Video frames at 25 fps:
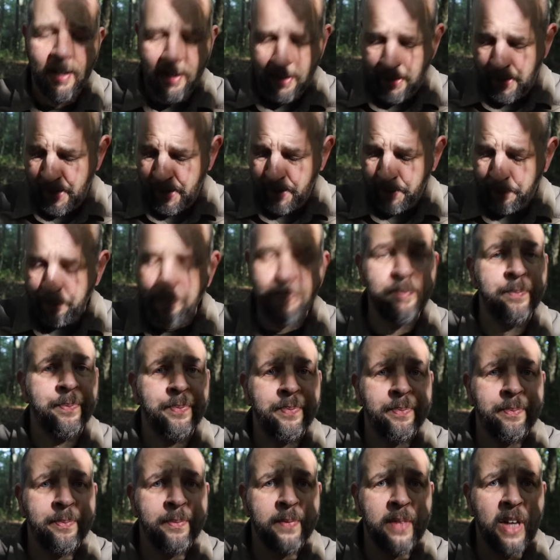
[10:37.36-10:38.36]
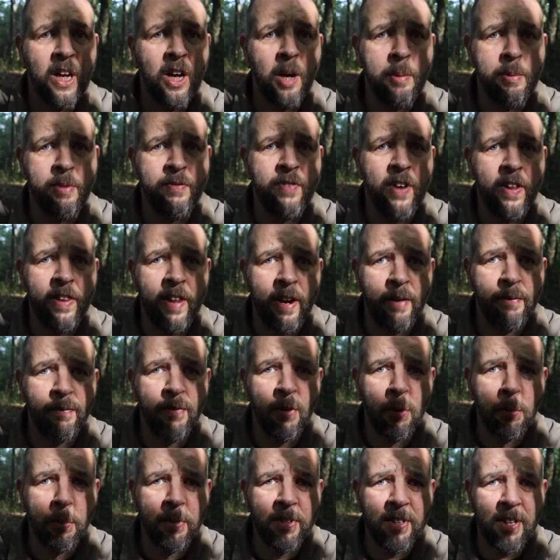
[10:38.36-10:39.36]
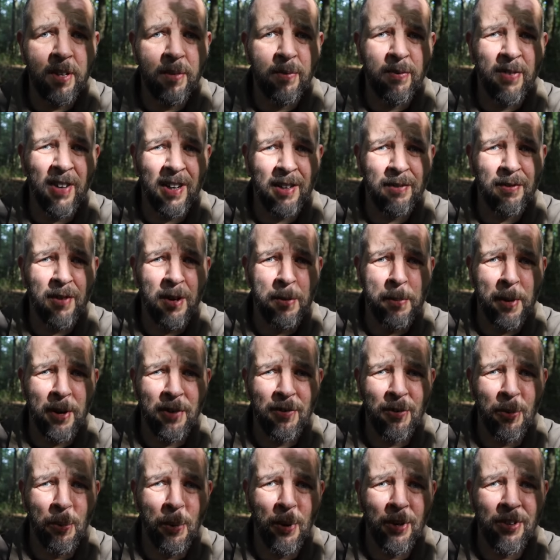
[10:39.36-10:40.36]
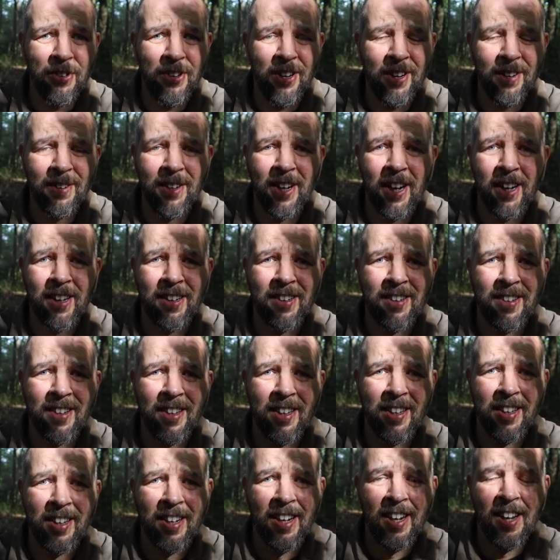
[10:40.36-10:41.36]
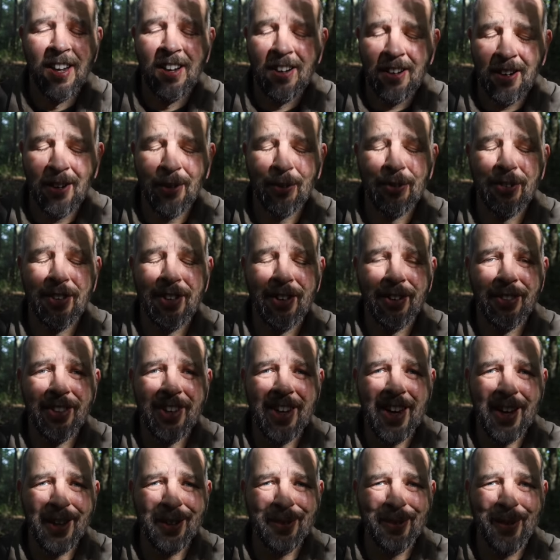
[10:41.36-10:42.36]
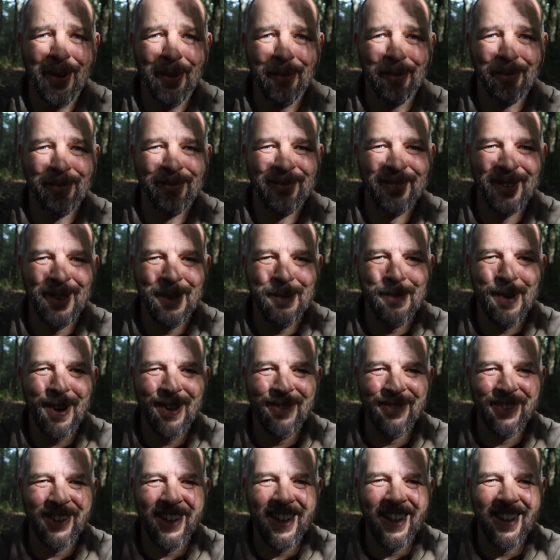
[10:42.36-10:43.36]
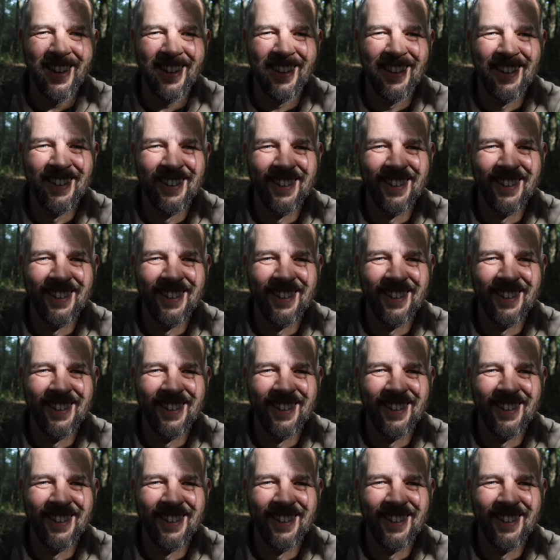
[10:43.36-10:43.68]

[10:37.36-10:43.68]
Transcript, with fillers: Um, hope you found that informative. Thanks very much for watching and uh, I'll see you on the next one. Goodbye for now.